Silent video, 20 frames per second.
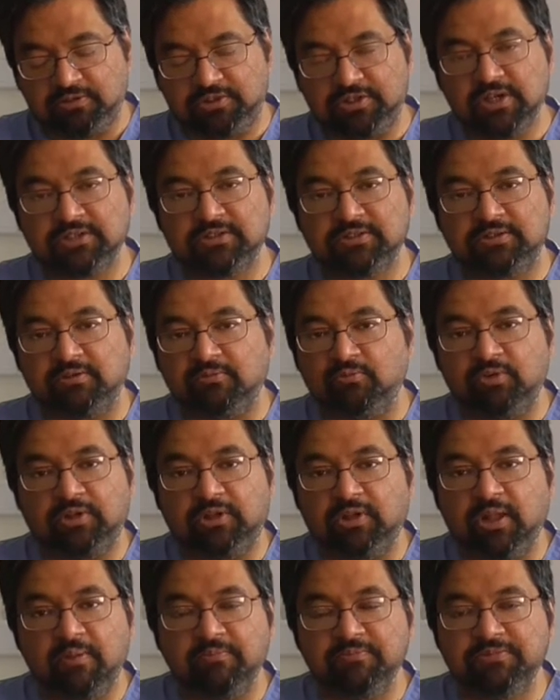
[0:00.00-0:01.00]
just
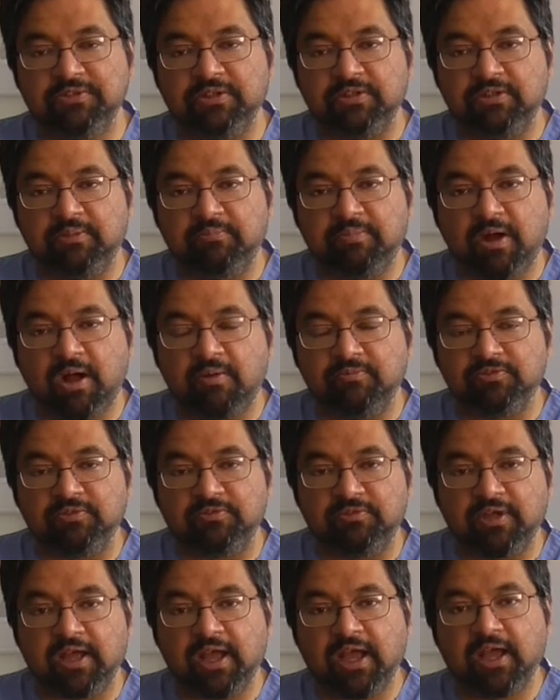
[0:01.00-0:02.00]
with lumps in the palms
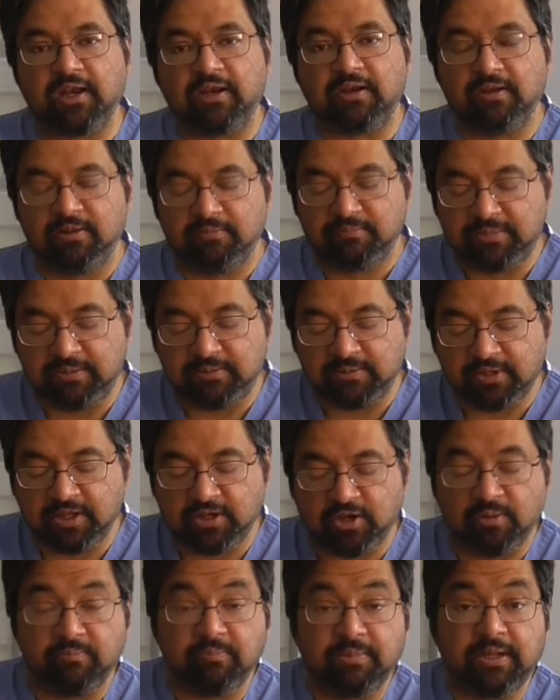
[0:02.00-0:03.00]
of their hand, people
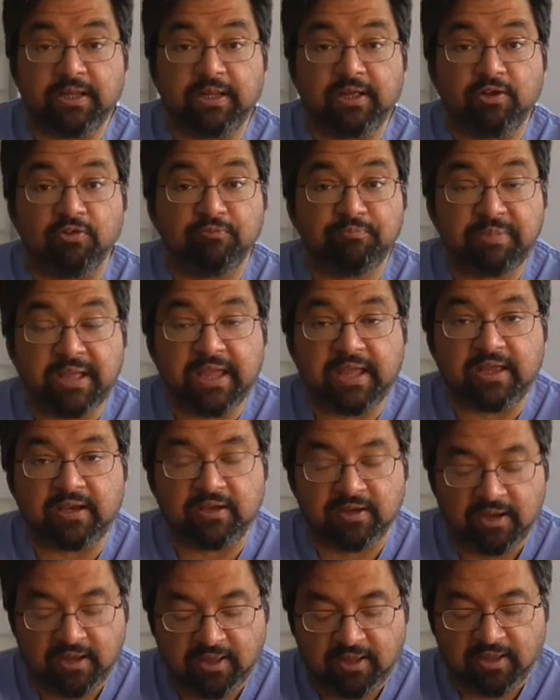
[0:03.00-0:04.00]
can complain of
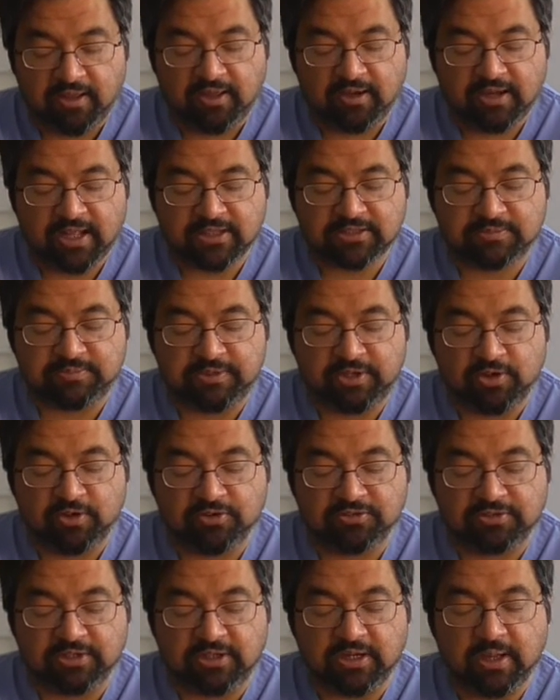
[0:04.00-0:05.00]
pain, and that's
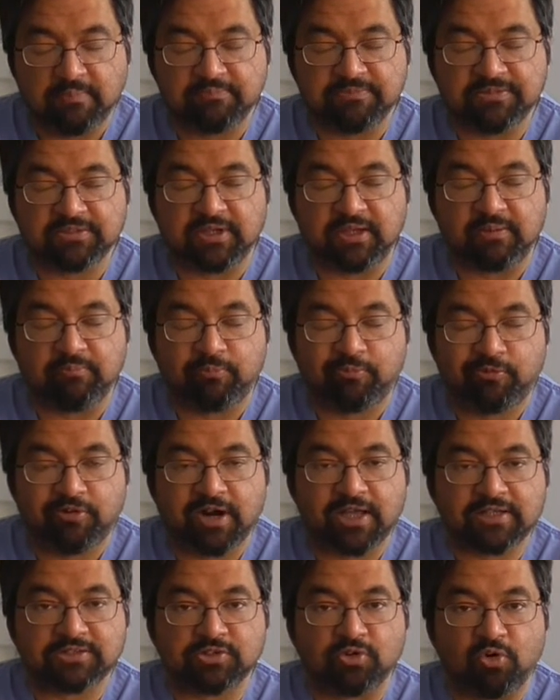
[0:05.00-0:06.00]
because the lumps can
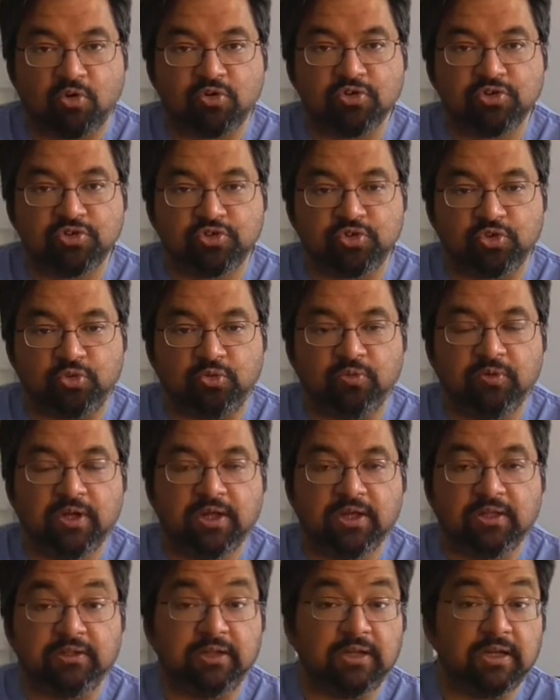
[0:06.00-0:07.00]
press onto
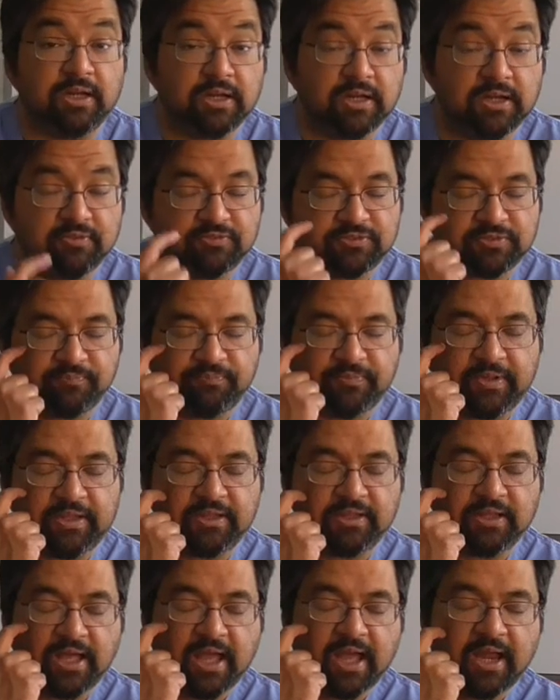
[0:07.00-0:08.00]
the nerves
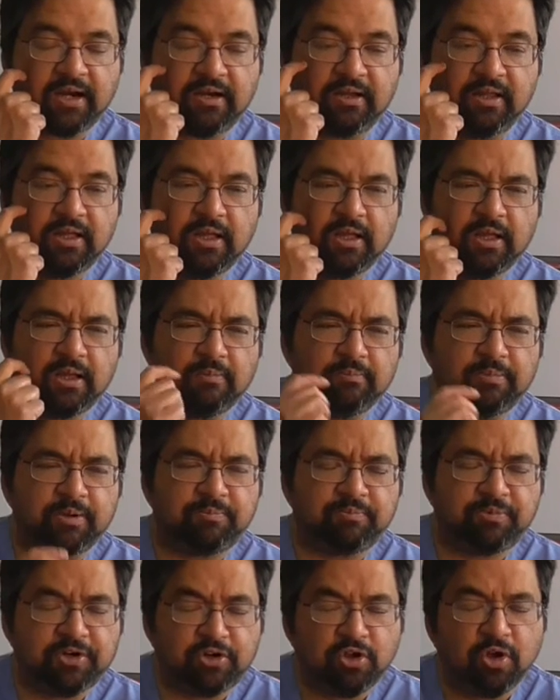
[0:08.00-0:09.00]
in the hand.
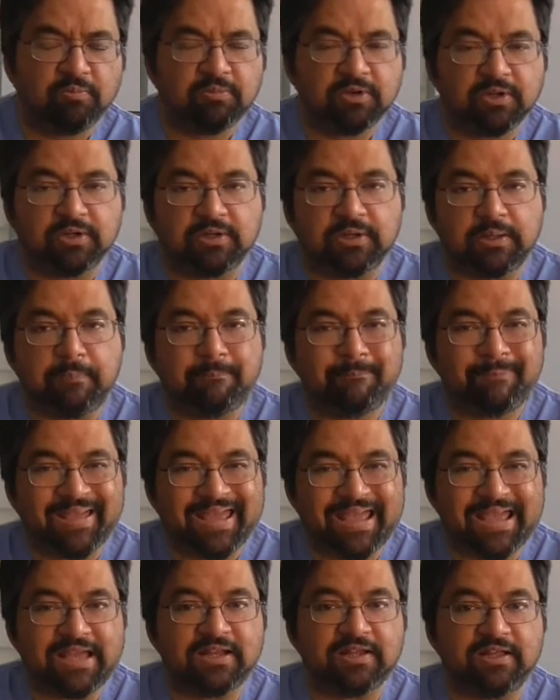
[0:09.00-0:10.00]
But predominantly,
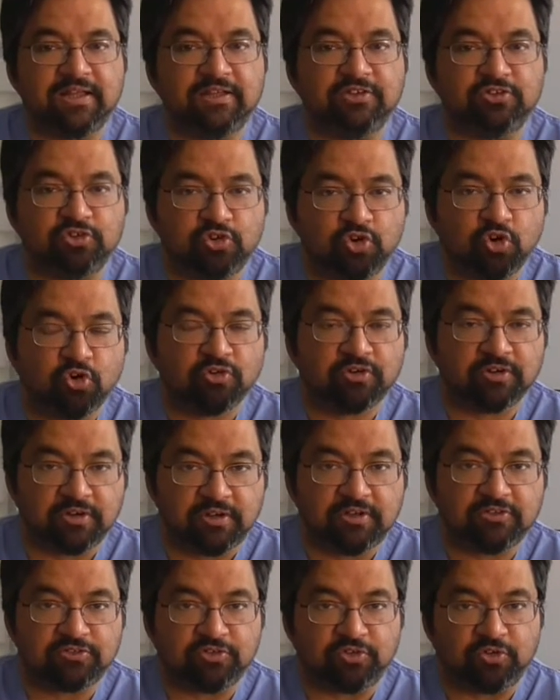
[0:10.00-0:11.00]
pain is not
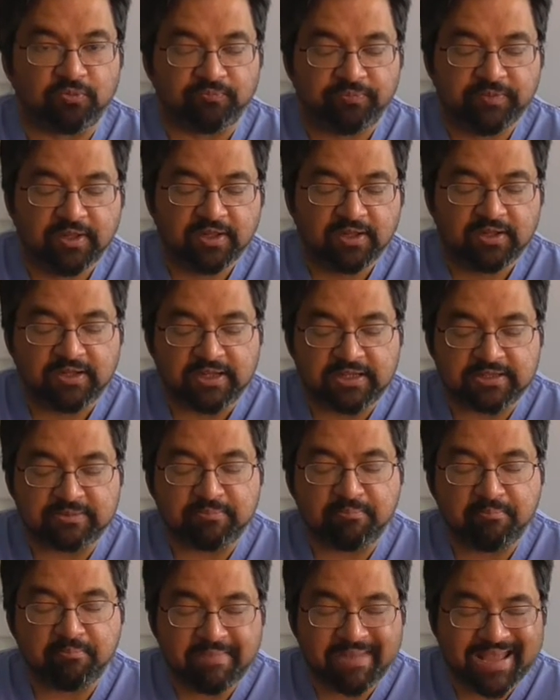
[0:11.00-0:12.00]
an issue. It's
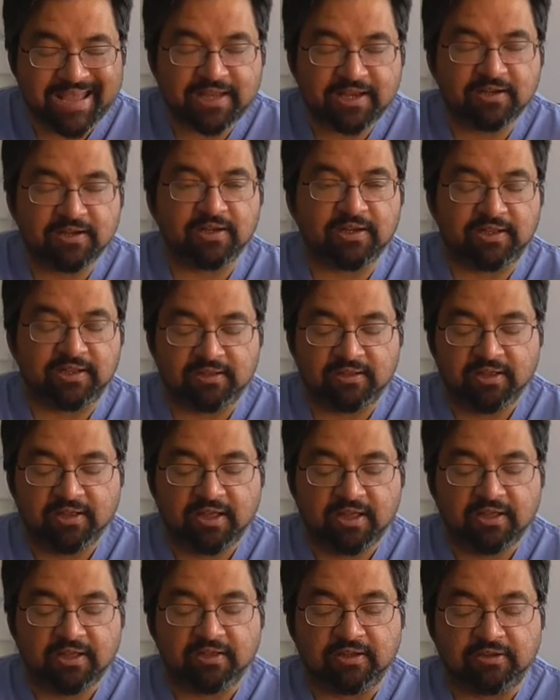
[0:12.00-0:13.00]
mainly
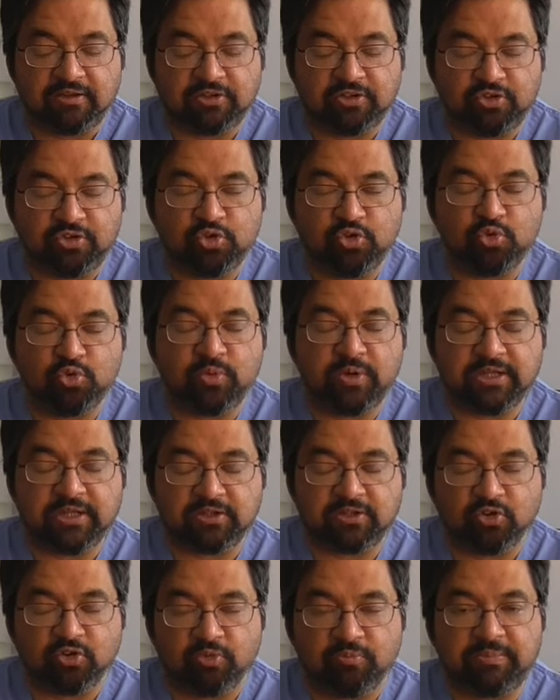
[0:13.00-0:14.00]
to do
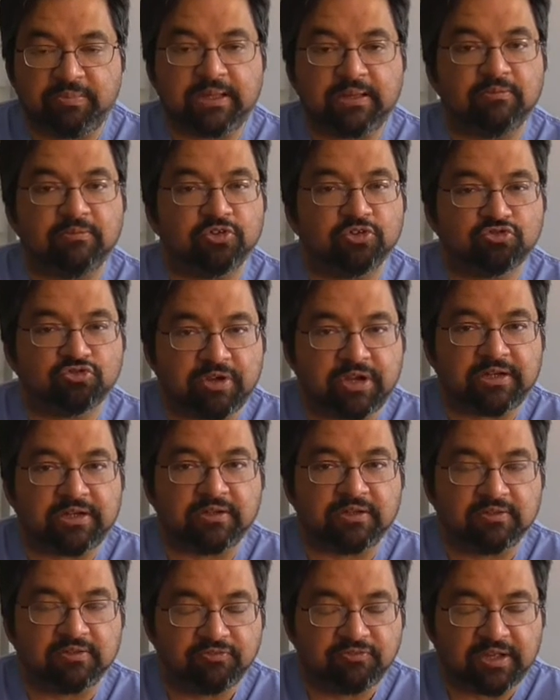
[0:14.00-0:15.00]
with not being able to
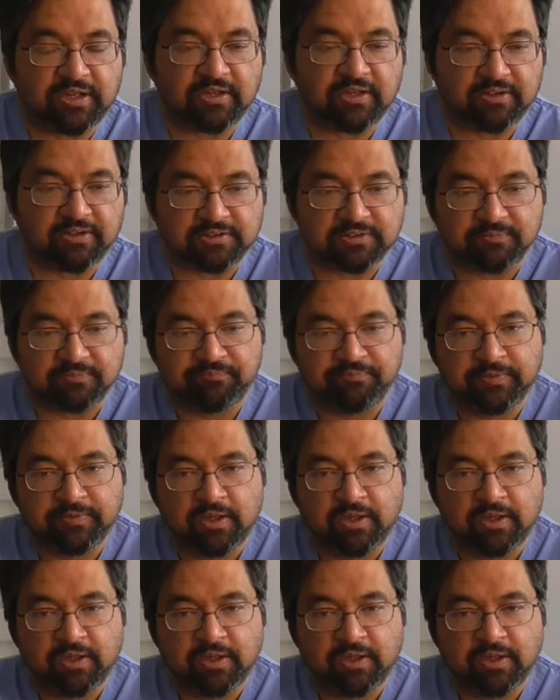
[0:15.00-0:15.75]
straighten the fingers.